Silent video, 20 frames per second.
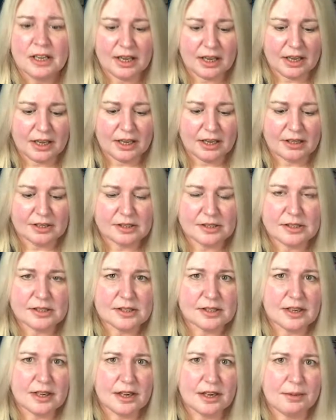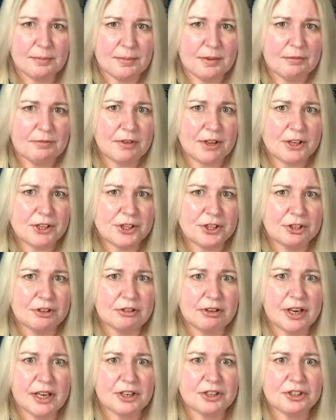and venture
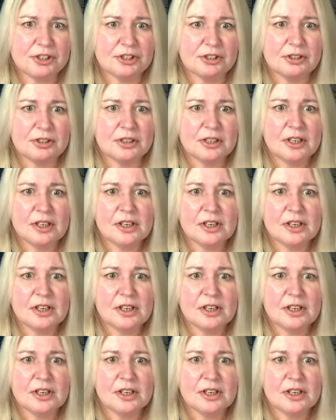creation.